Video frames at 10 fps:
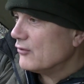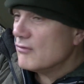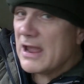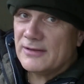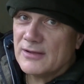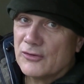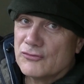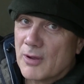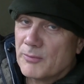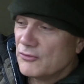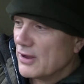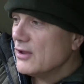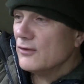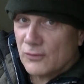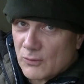Radio Shropshire
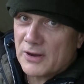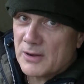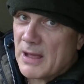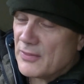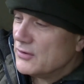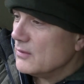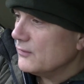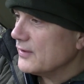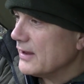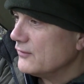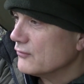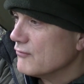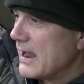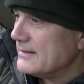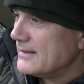talking about the New Saints
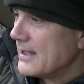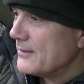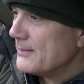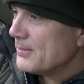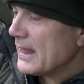Radio,